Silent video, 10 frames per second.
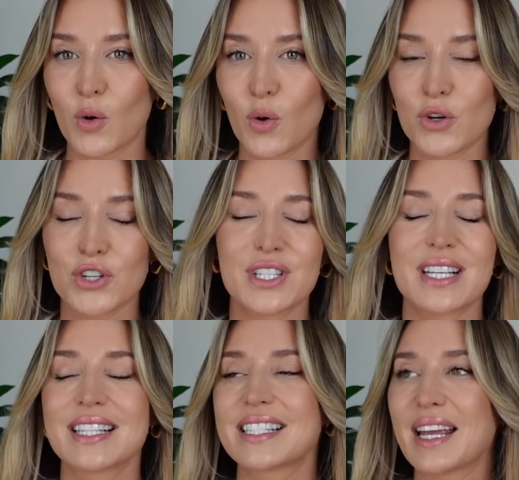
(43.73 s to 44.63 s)
gorgeous
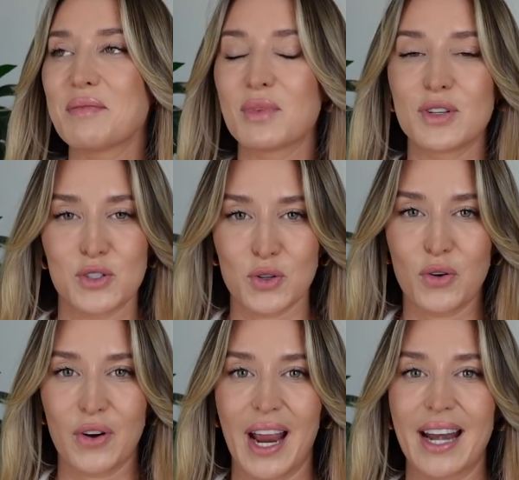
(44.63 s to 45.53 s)
statement jewelry,